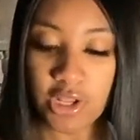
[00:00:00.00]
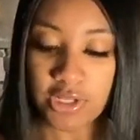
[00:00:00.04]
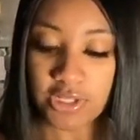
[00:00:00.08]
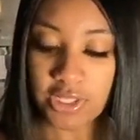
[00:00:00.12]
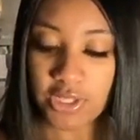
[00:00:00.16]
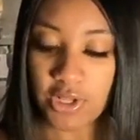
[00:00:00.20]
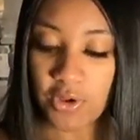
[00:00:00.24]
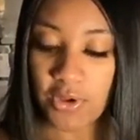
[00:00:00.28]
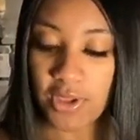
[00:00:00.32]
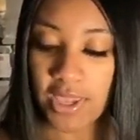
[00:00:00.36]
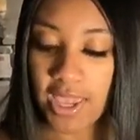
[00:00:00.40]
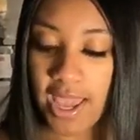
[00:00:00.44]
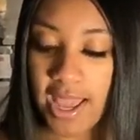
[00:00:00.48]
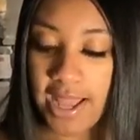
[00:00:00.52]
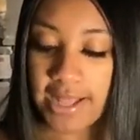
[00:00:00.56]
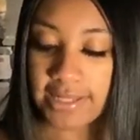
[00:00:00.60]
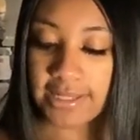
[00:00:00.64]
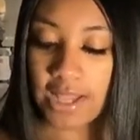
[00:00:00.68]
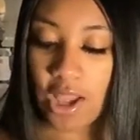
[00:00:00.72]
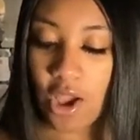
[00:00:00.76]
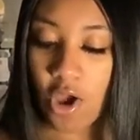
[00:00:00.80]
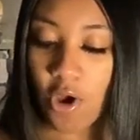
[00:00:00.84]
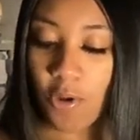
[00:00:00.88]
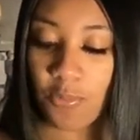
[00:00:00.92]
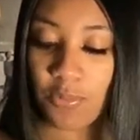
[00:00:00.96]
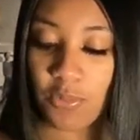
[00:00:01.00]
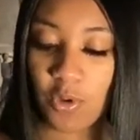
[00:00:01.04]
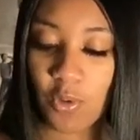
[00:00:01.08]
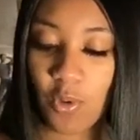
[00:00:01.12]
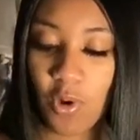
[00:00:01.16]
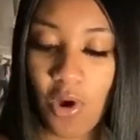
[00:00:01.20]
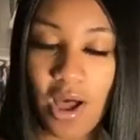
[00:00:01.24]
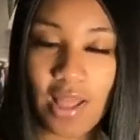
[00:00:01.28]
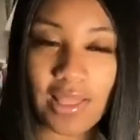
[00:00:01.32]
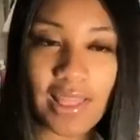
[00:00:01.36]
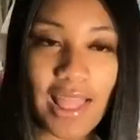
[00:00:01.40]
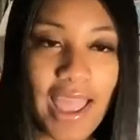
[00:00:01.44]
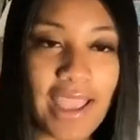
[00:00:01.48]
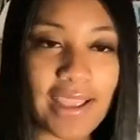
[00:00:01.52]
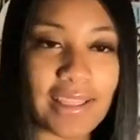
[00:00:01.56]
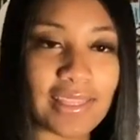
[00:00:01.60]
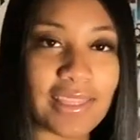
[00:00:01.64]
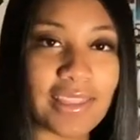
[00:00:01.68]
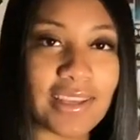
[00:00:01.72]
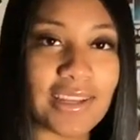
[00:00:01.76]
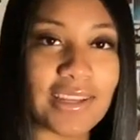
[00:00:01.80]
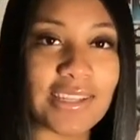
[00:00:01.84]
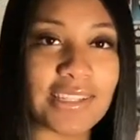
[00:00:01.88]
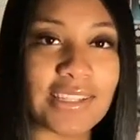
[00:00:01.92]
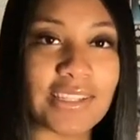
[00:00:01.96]
so yes i hope you all like
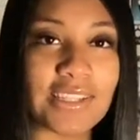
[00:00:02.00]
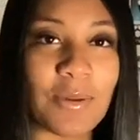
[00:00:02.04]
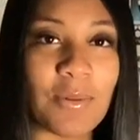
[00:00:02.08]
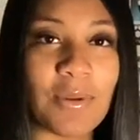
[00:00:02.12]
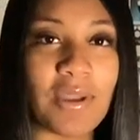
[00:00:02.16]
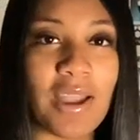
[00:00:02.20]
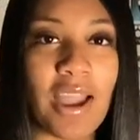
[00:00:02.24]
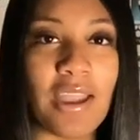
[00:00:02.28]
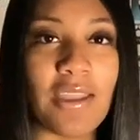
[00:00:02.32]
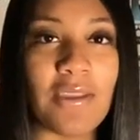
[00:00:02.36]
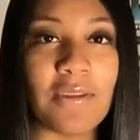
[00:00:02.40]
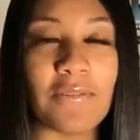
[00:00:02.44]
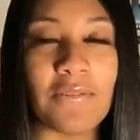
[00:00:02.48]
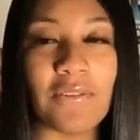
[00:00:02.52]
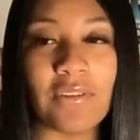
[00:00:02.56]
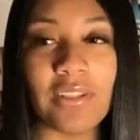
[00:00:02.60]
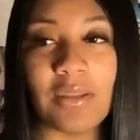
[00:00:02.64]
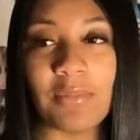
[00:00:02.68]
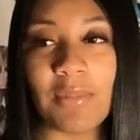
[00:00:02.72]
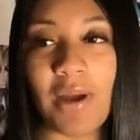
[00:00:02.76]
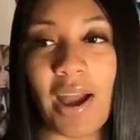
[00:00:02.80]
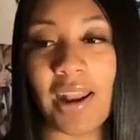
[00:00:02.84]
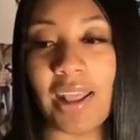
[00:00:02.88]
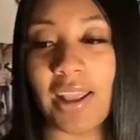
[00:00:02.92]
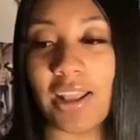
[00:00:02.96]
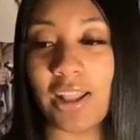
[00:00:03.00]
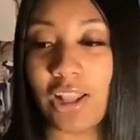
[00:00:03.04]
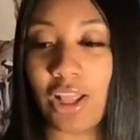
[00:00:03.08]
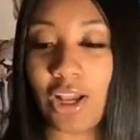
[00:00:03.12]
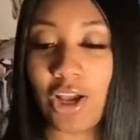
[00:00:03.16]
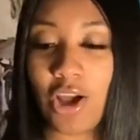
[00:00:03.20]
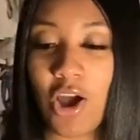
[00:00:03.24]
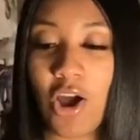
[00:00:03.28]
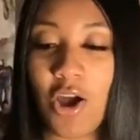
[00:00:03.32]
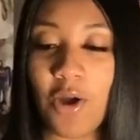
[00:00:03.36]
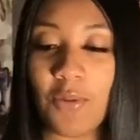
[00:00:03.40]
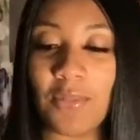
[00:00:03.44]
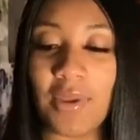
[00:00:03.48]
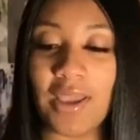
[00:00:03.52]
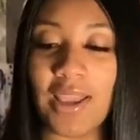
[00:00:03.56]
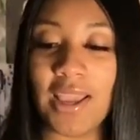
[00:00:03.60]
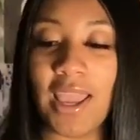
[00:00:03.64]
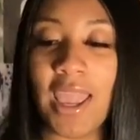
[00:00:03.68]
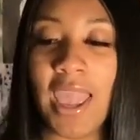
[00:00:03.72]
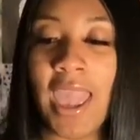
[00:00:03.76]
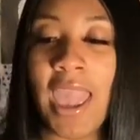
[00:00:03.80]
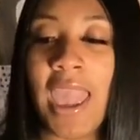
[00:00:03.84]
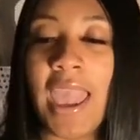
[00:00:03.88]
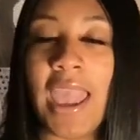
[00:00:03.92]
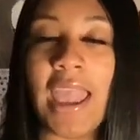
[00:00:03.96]
this tell me how you feel about it in the comment
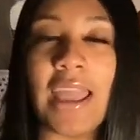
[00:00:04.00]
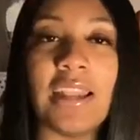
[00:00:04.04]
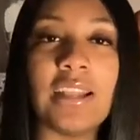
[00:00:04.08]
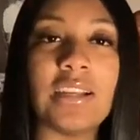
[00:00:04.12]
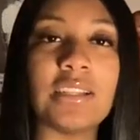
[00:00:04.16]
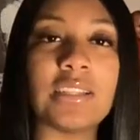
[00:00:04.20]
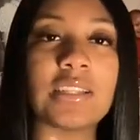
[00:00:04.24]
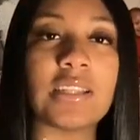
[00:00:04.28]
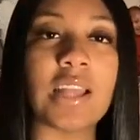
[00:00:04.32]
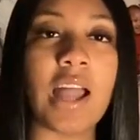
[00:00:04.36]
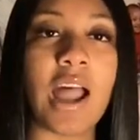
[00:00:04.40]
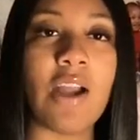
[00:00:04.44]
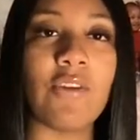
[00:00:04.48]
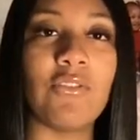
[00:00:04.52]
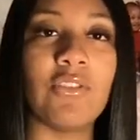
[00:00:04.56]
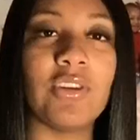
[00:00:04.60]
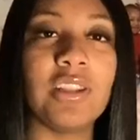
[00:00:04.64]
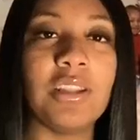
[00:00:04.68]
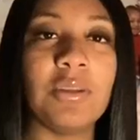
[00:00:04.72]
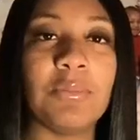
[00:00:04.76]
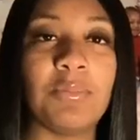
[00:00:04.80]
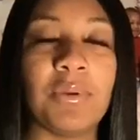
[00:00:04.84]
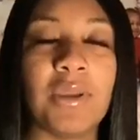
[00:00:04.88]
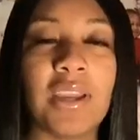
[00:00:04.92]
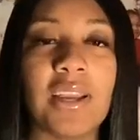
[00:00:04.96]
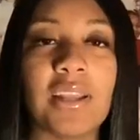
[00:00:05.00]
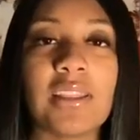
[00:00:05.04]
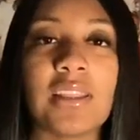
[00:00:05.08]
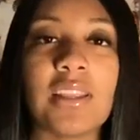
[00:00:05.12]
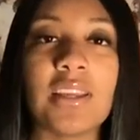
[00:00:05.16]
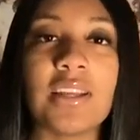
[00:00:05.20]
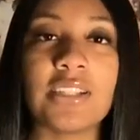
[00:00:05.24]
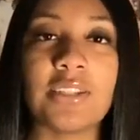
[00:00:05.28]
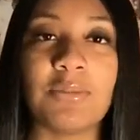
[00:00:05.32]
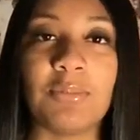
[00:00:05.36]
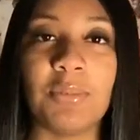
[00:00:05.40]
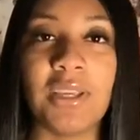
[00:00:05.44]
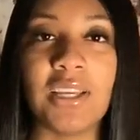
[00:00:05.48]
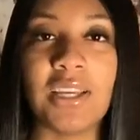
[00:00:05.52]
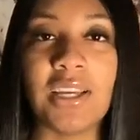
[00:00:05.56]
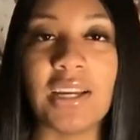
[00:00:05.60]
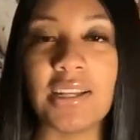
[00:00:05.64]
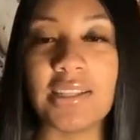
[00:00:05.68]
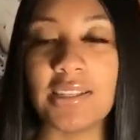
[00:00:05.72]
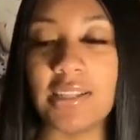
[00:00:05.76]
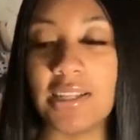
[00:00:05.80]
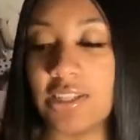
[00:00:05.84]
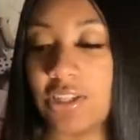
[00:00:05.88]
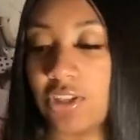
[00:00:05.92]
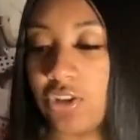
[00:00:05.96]
and this i really picked this
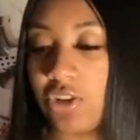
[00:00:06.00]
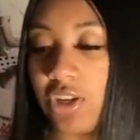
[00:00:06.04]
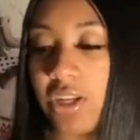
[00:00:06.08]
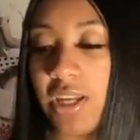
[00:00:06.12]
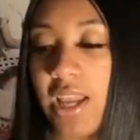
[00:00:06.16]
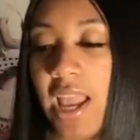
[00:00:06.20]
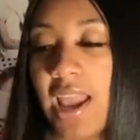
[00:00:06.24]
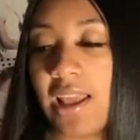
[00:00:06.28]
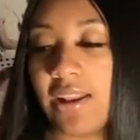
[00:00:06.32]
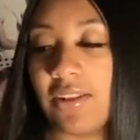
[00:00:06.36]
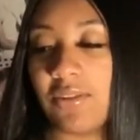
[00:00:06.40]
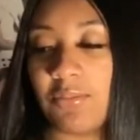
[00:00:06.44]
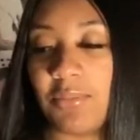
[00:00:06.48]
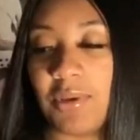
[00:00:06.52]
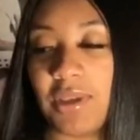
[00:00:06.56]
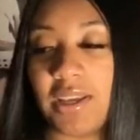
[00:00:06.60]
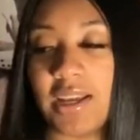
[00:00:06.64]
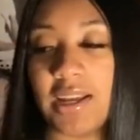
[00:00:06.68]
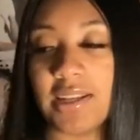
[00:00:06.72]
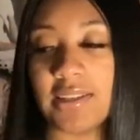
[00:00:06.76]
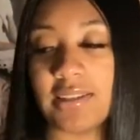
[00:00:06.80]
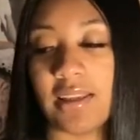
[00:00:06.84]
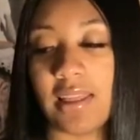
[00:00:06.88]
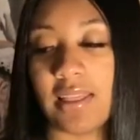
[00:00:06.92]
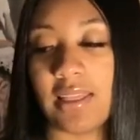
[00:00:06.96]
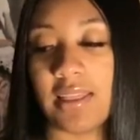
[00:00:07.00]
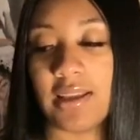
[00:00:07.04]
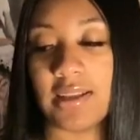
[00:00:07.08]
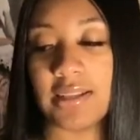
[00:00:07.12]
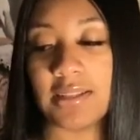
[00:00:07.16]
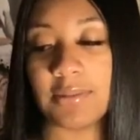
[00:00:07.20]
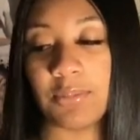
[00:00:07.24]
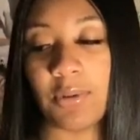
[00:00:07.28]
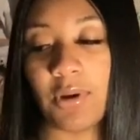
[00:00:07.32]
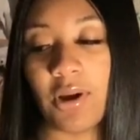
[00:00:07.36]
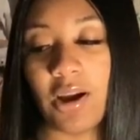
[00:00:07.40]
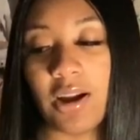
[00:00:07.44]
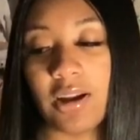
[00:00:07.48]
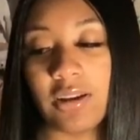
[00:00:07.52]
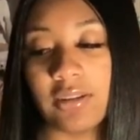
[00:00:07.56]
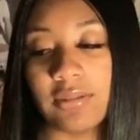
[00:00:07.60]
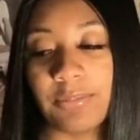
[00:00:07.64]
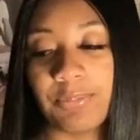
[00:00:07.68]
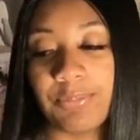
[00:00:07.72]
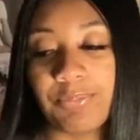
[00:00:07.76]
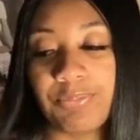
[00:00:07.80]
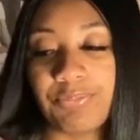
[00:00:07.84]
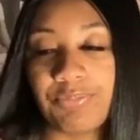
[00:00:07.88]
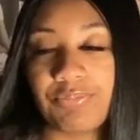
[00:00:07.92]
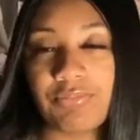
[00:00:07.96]
because it's creative because of this part
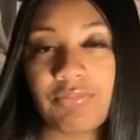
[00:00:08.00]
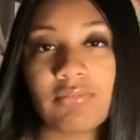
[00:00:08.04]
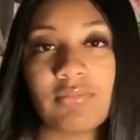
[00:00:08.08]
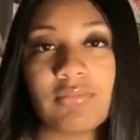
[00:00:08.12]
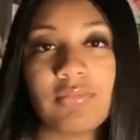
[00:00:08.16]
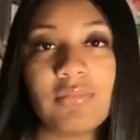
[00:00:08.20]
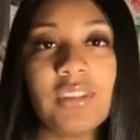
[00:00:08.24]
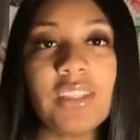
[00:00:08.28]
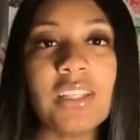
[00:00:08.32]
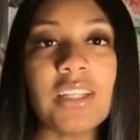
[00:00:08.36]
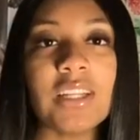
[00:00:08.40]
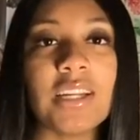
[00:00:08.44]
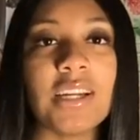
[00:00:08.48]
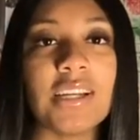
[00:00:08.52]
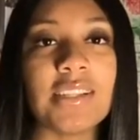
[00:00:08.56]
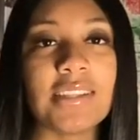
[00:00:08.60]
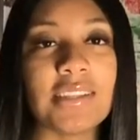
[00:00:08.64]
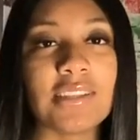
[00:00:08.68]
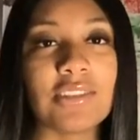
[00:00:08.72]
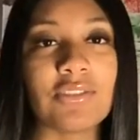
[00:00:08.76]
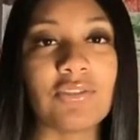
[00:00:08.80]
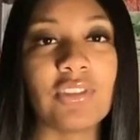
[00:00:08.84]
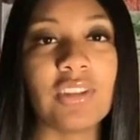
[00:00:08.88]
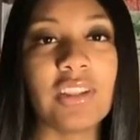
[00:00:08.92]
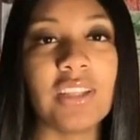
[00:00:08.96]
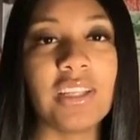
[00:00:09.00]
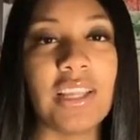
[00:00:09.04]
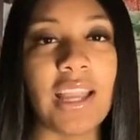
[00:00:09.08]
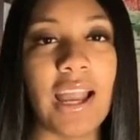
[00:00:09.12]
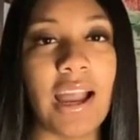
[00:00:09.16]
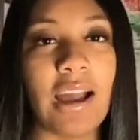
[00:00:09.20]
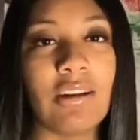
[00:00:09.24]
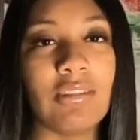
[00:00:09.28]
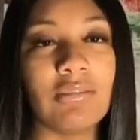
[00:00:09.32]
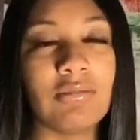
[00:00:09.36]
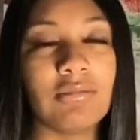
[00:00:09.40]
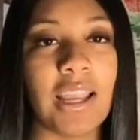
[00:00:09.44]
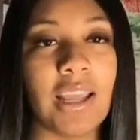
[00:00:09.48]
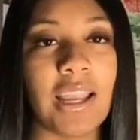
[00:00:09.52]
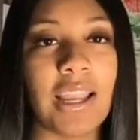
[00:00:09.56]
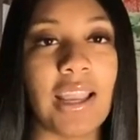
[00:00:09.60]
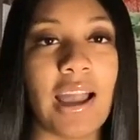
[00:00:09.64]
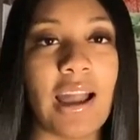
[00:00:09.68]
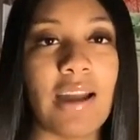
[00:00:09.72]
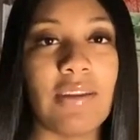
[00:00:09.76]
because it's really out like